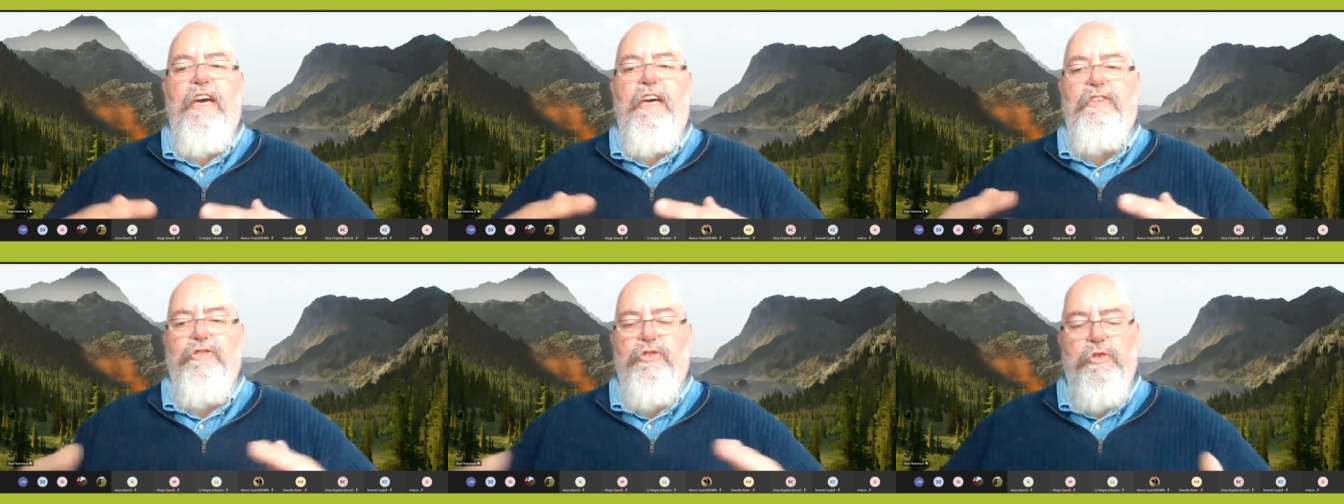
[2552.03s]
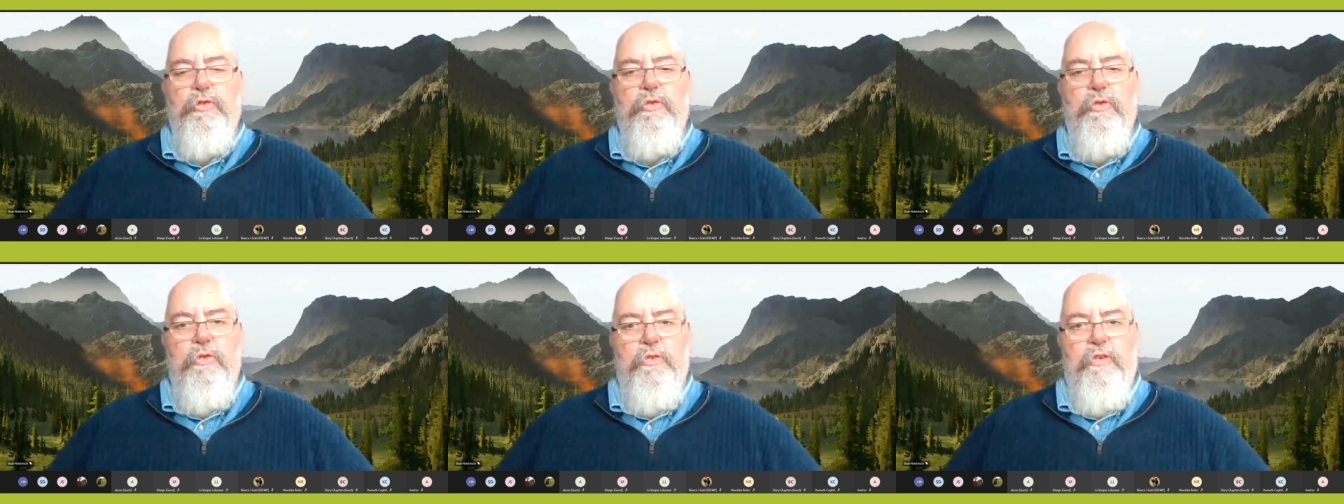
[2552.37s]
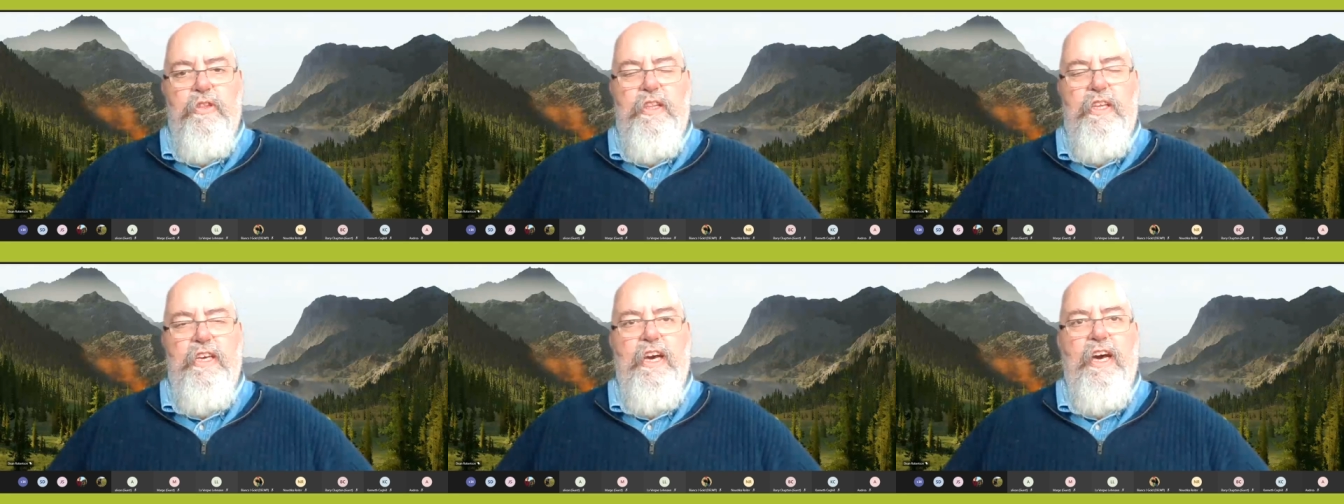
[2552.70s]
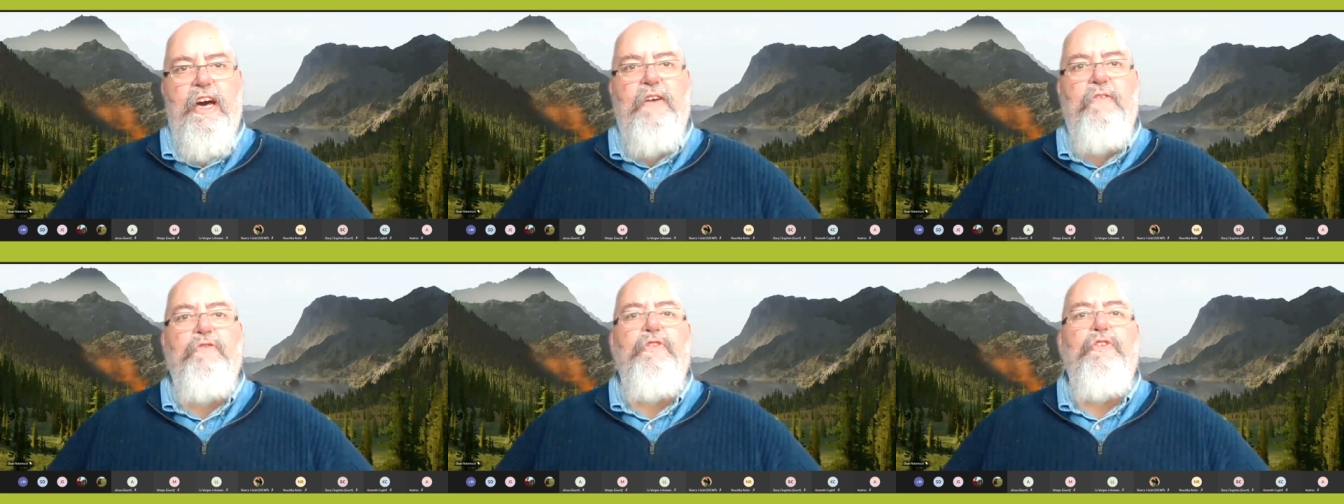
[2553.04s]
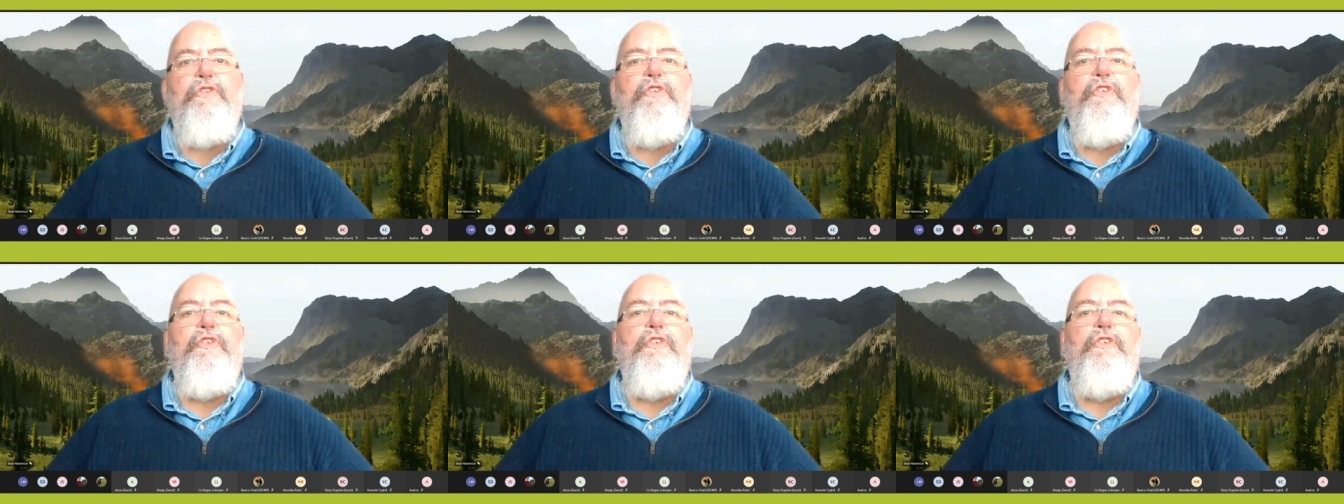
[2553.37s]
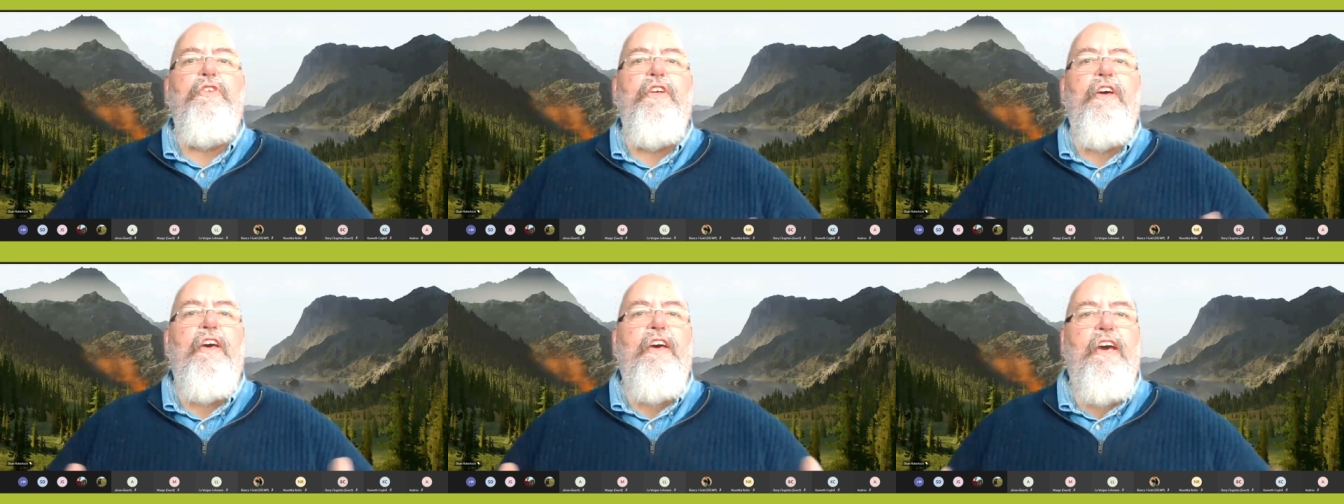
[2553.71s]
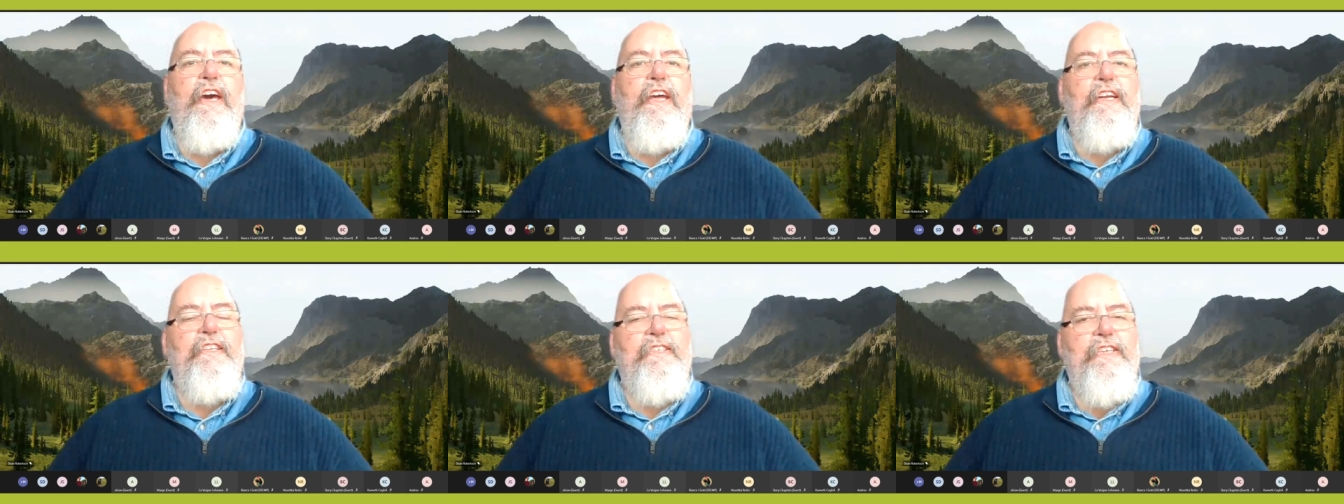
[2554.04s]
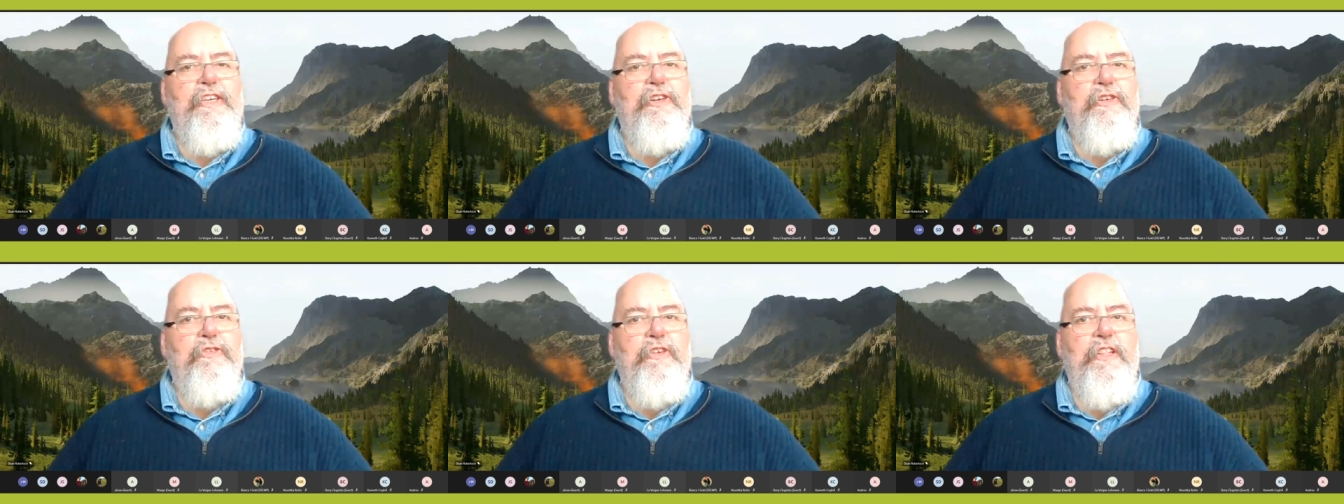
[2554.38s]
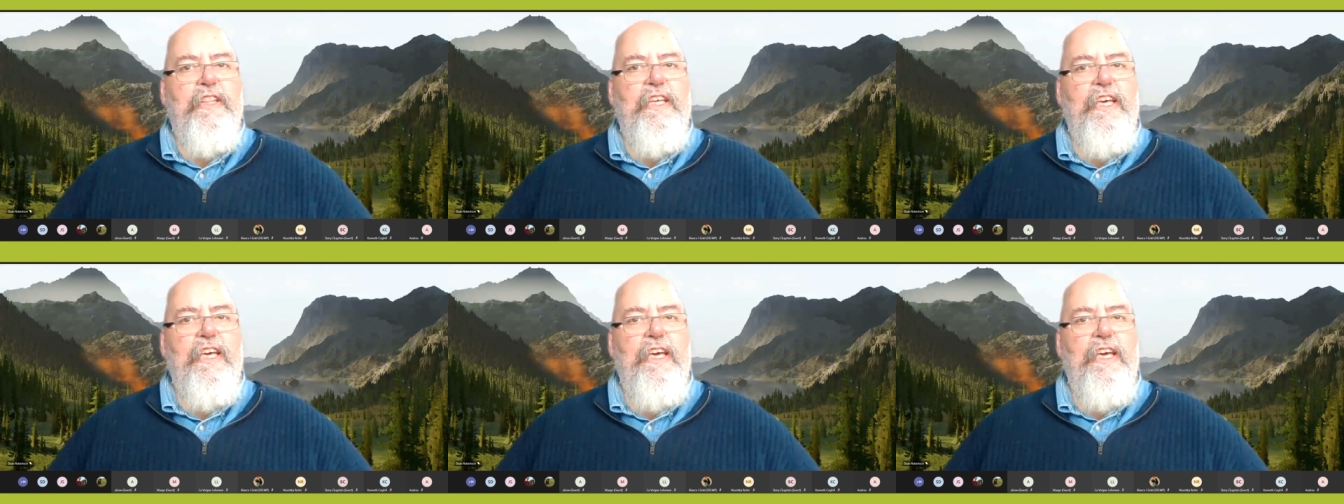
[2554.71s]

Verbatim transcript: a tour in the afternoon and a dinner in